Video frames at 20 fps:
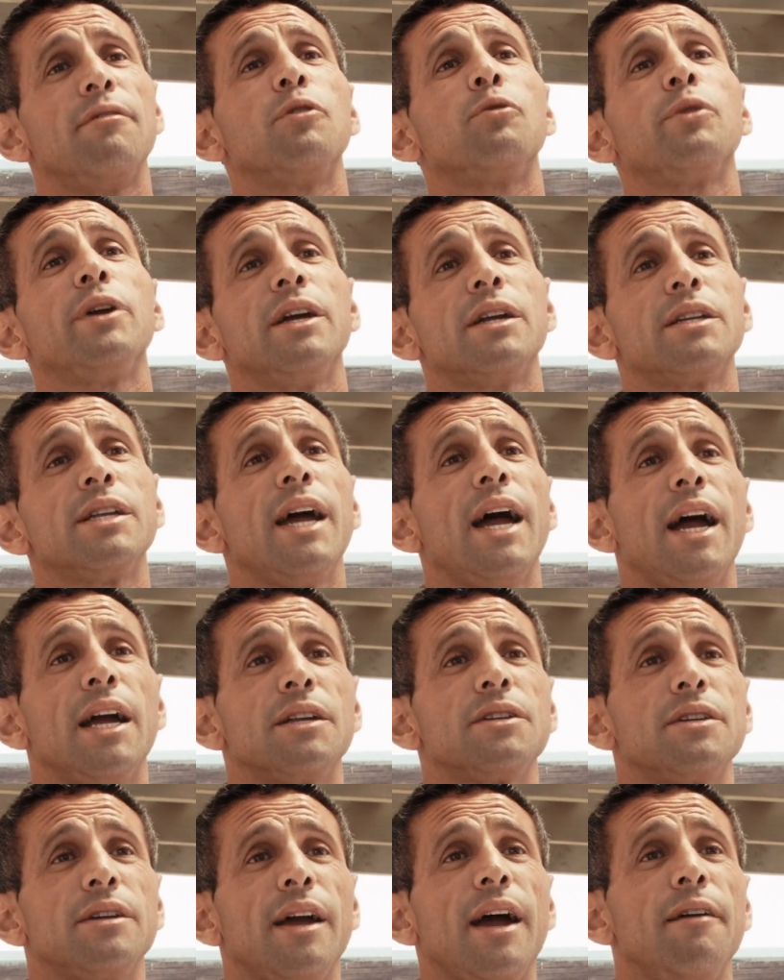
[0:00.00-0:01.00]

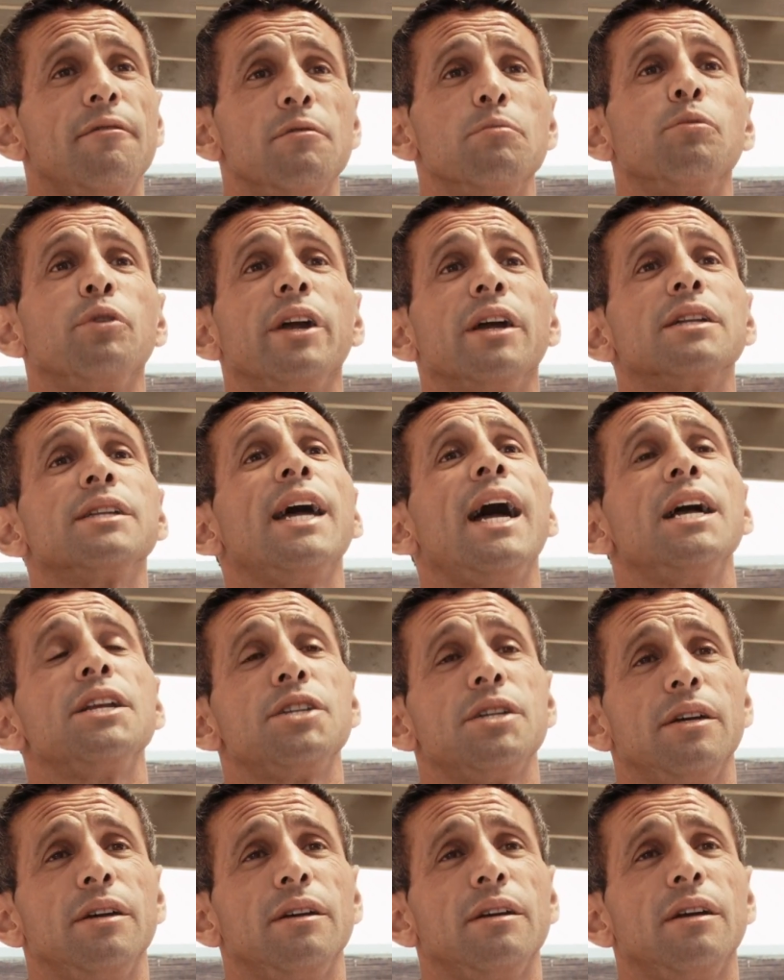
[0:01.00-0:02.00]

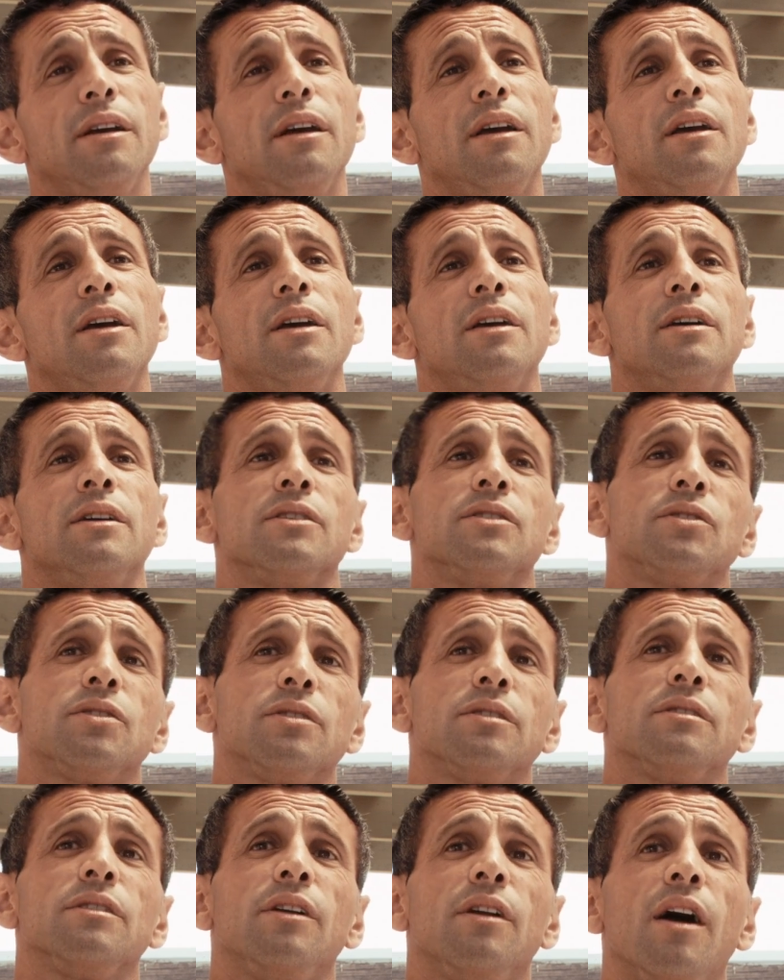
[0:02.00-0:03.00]
reattach it.
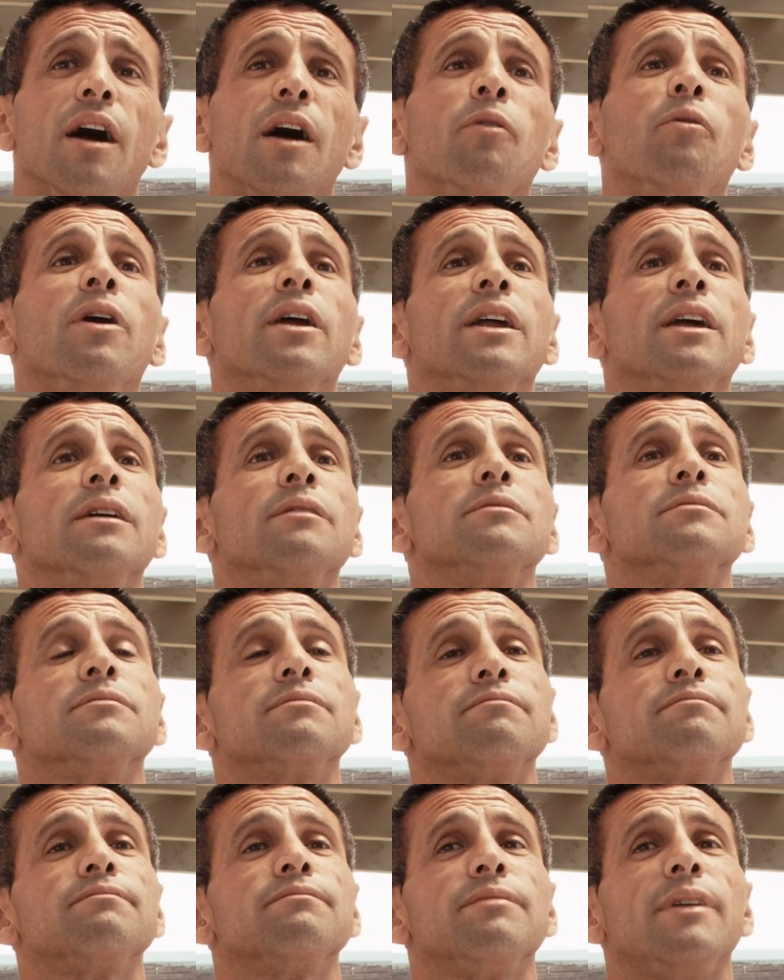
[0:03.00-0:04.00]
So, I want to
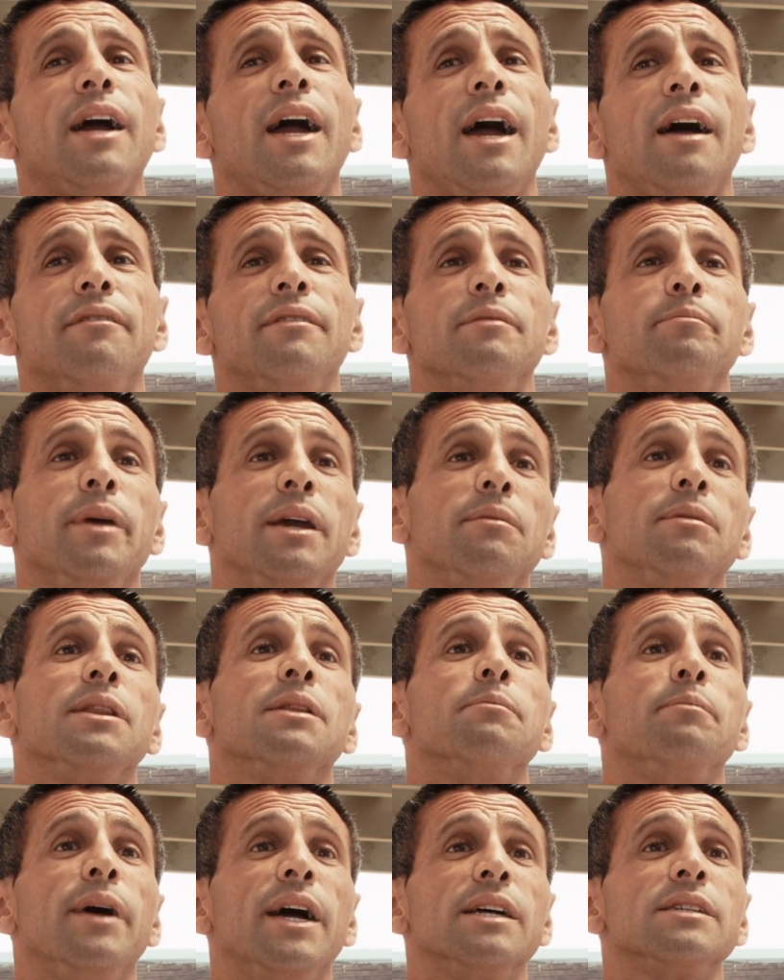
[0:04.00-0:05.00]
have it maybe
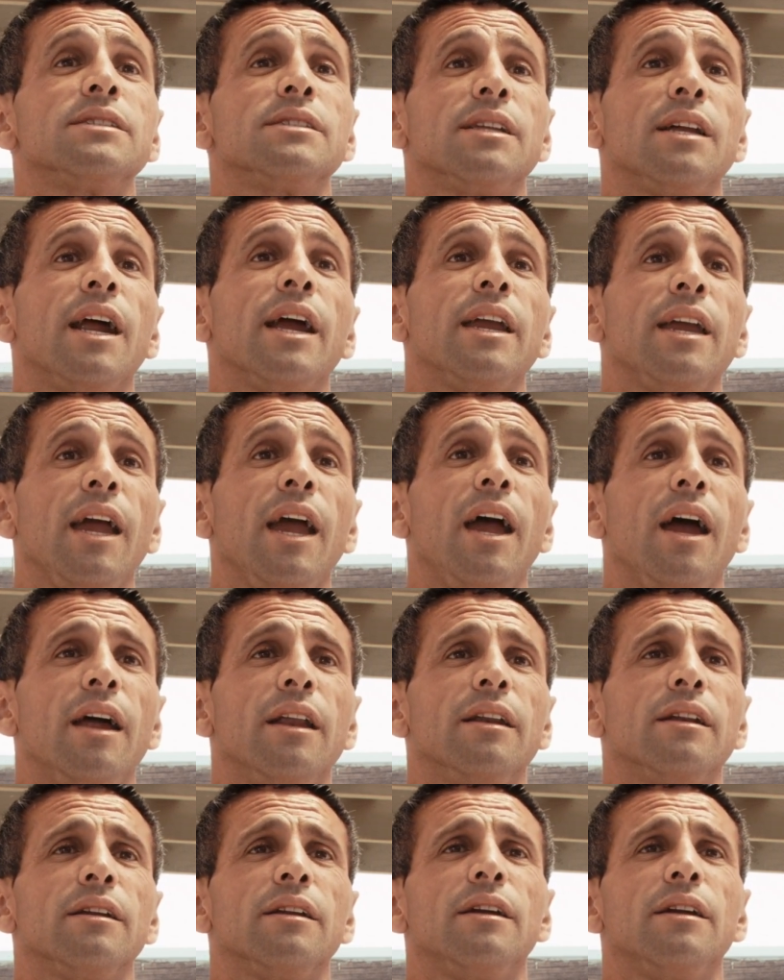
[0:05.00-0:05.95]
the best that I can.